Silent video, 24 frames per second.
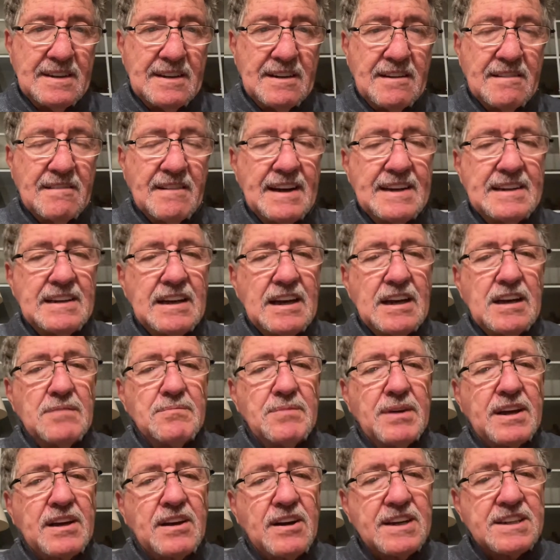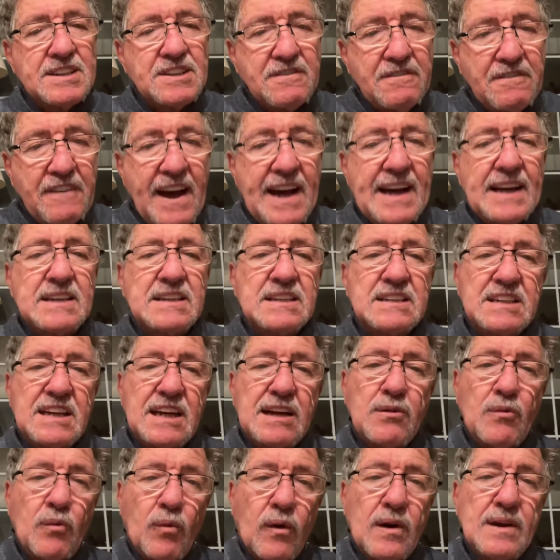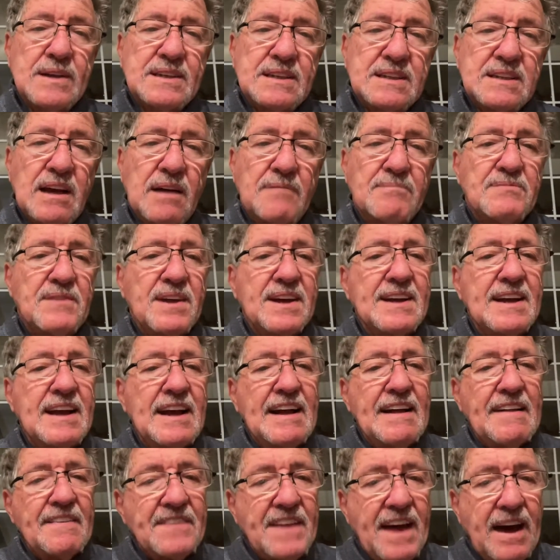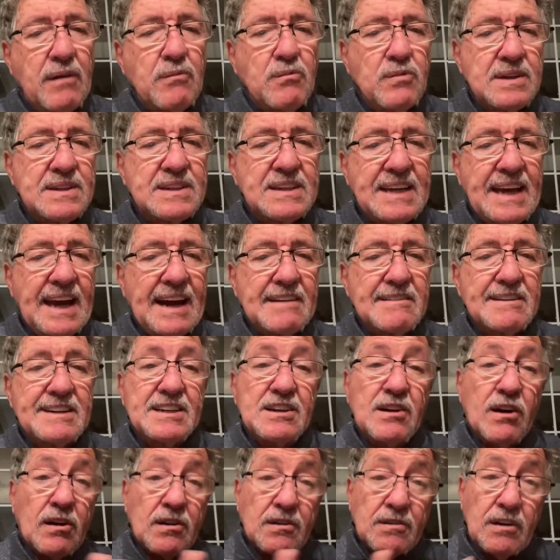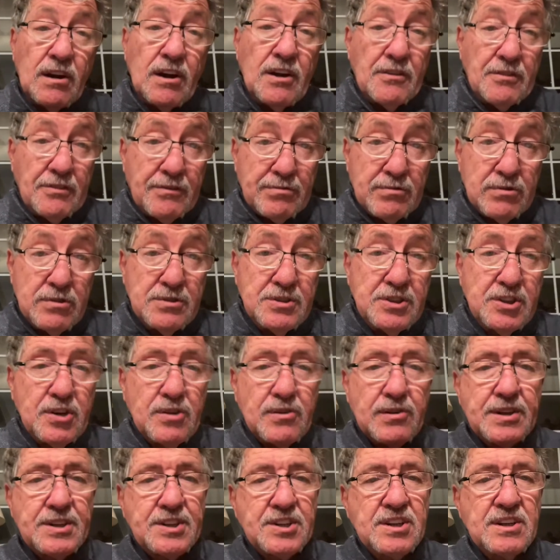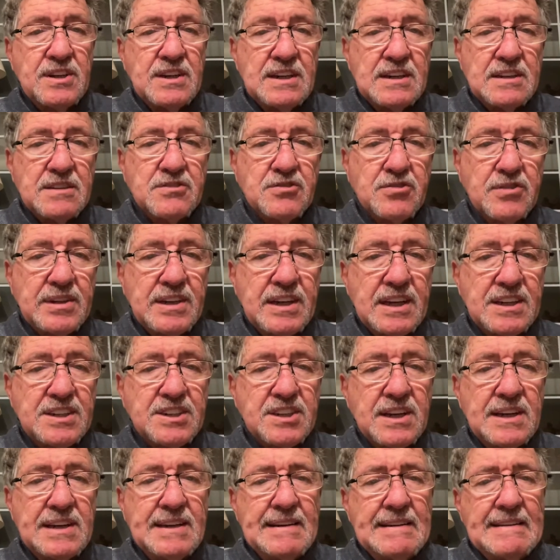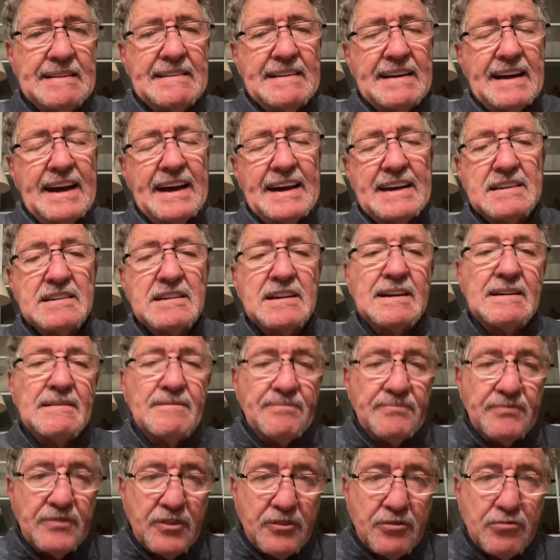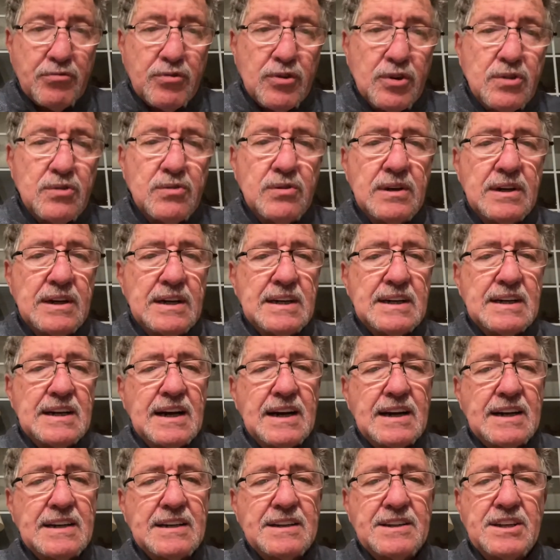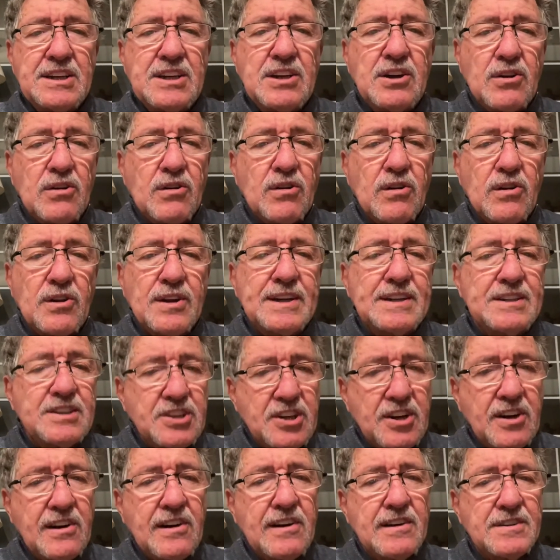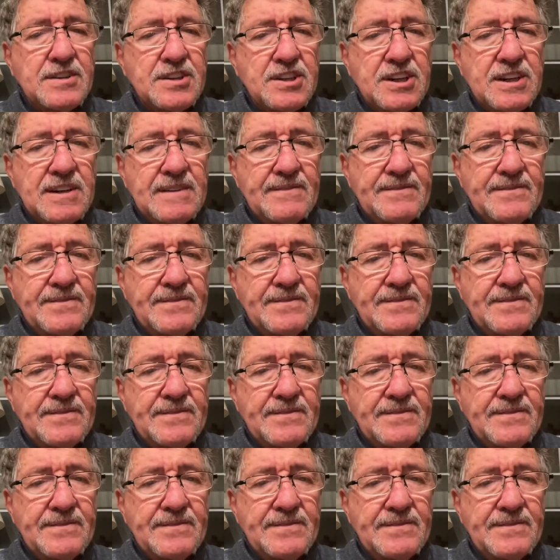all right? Because fasting was something that was carried on through Jewish tradition and through uh, the early church.